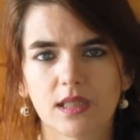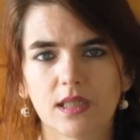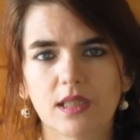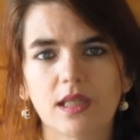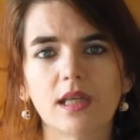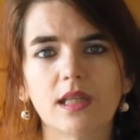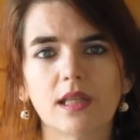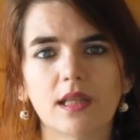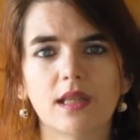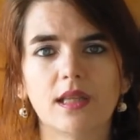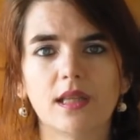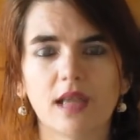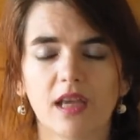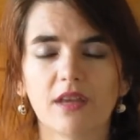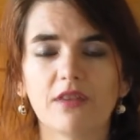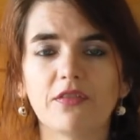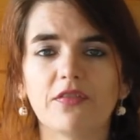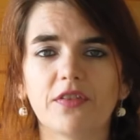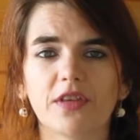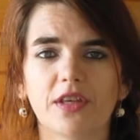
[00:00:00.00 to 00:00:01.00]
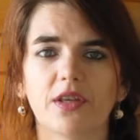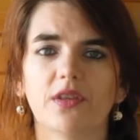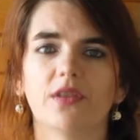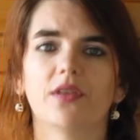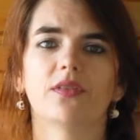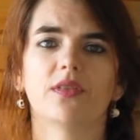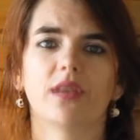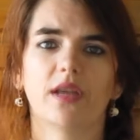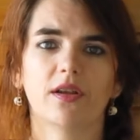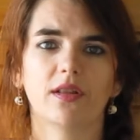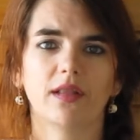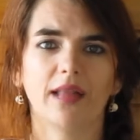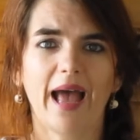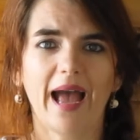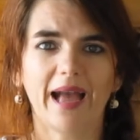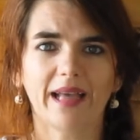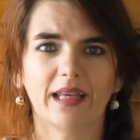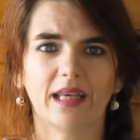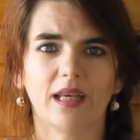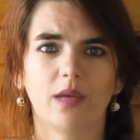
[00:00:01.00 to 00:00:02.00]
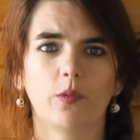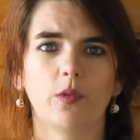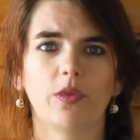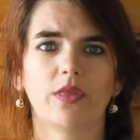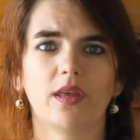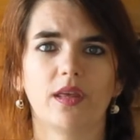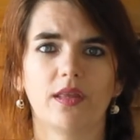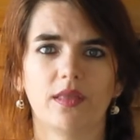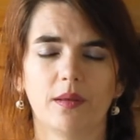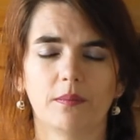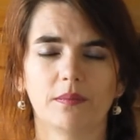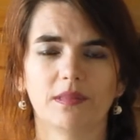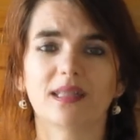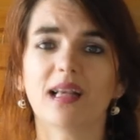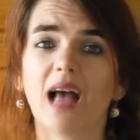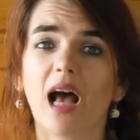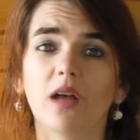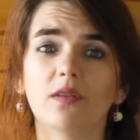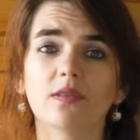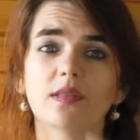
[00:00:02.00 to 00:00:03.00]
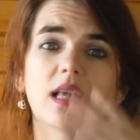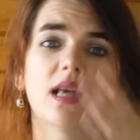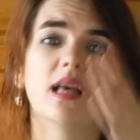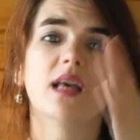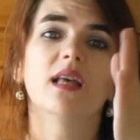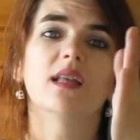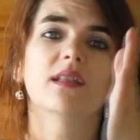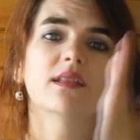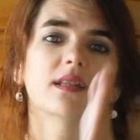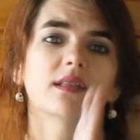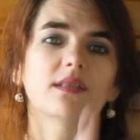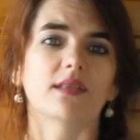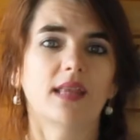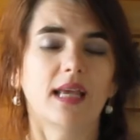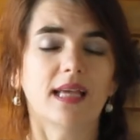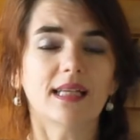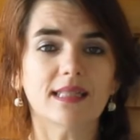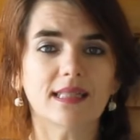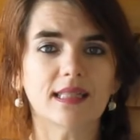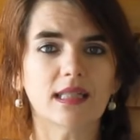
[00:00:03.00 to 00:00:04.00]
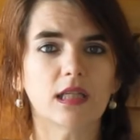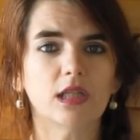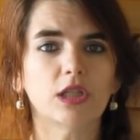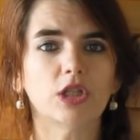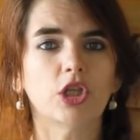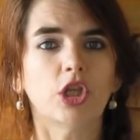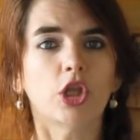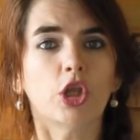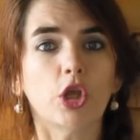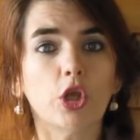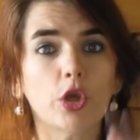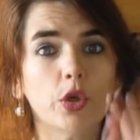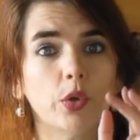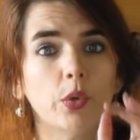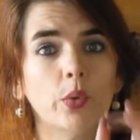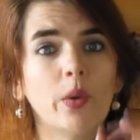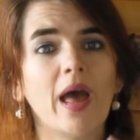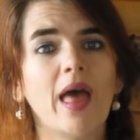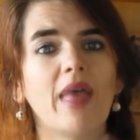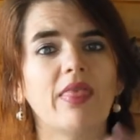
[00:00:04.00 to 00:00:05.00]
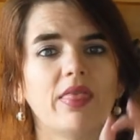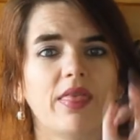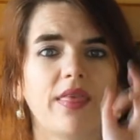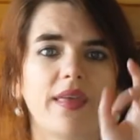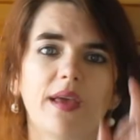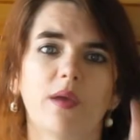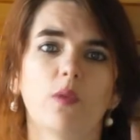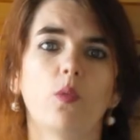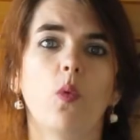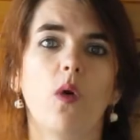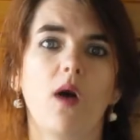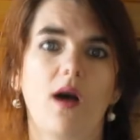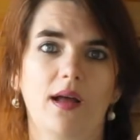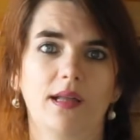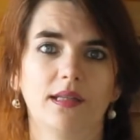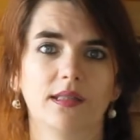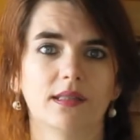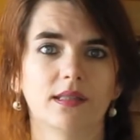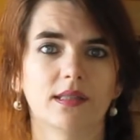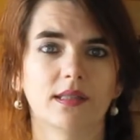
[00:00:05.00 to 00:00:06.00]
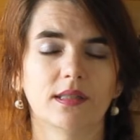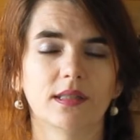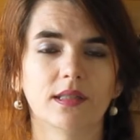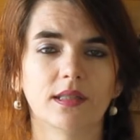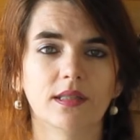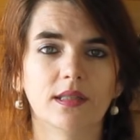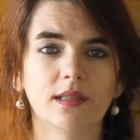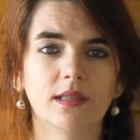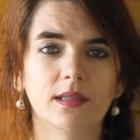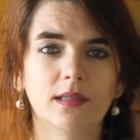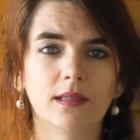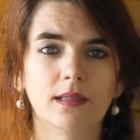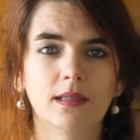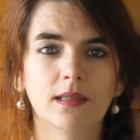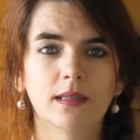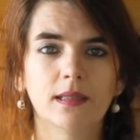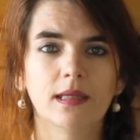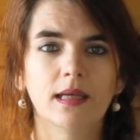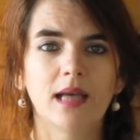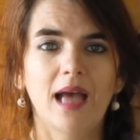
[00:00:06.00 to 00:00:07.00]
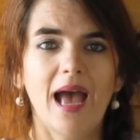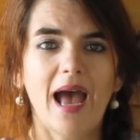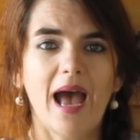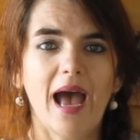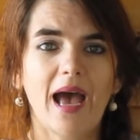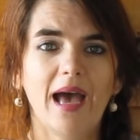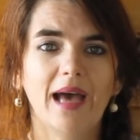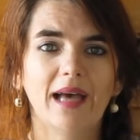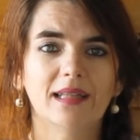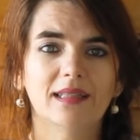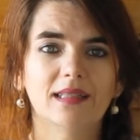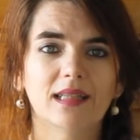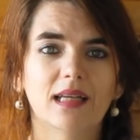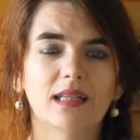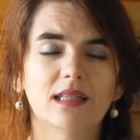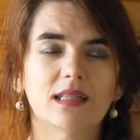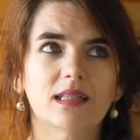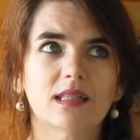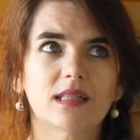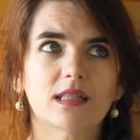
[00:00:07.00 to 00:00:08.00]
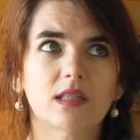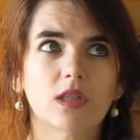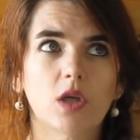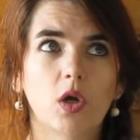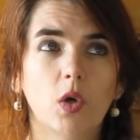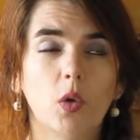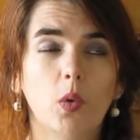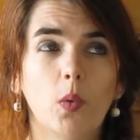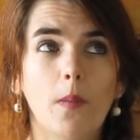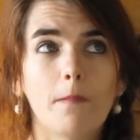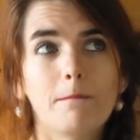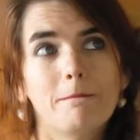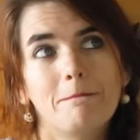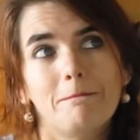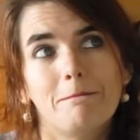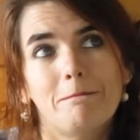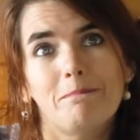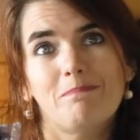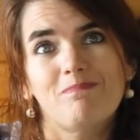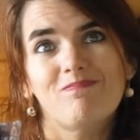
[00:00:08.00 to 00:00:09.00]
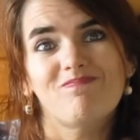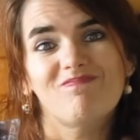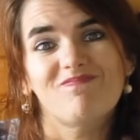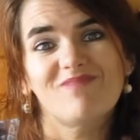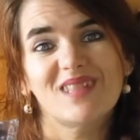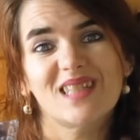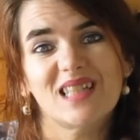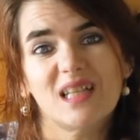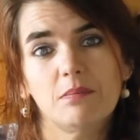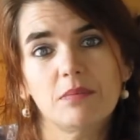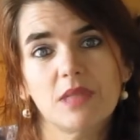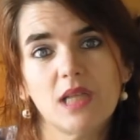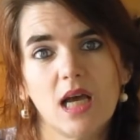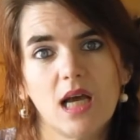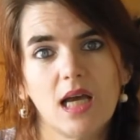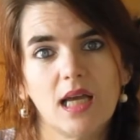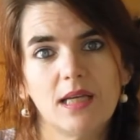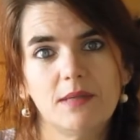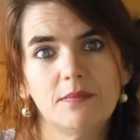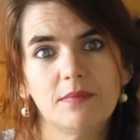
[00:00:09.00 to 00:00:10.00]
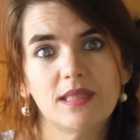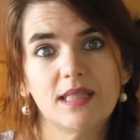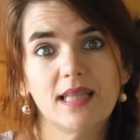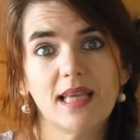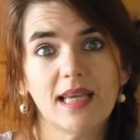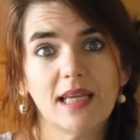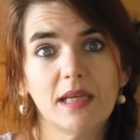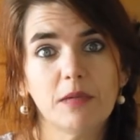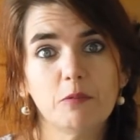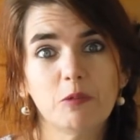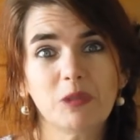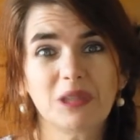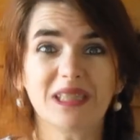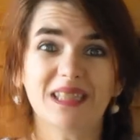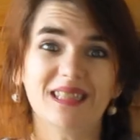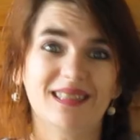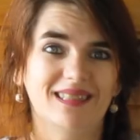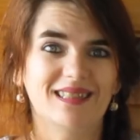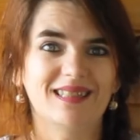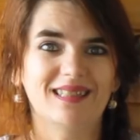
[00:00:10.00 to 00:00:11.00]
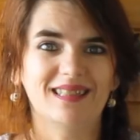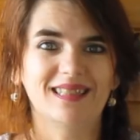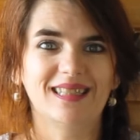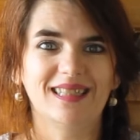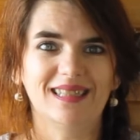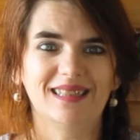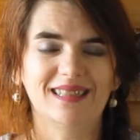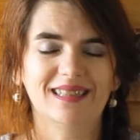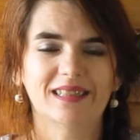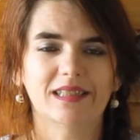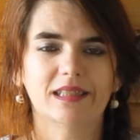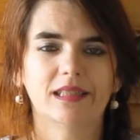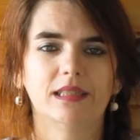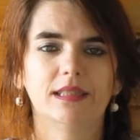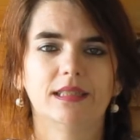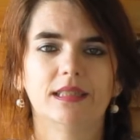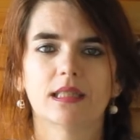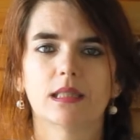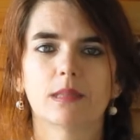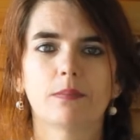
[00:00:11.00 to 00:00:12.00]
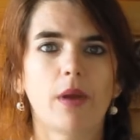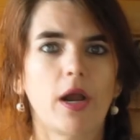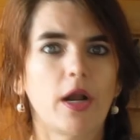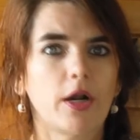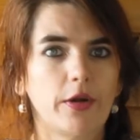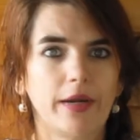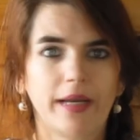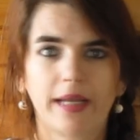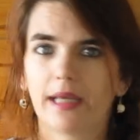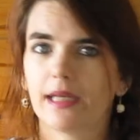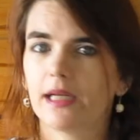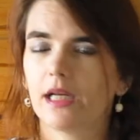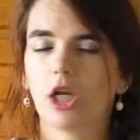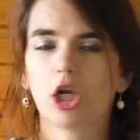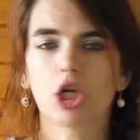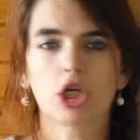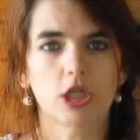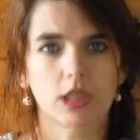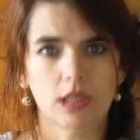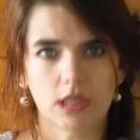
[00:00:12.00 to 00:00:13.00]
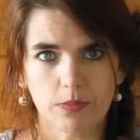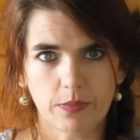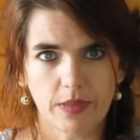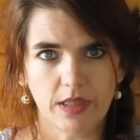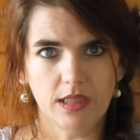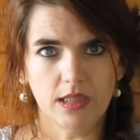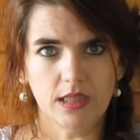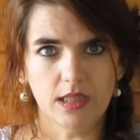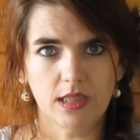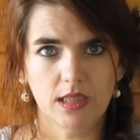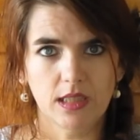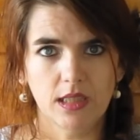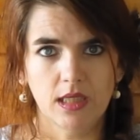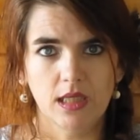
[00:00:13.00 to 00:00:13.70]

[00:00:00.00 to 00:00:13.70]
that they feel that they are lacking within themselves, that they see in you and they want. And so sometimes they really just need a little inspiring and encouragement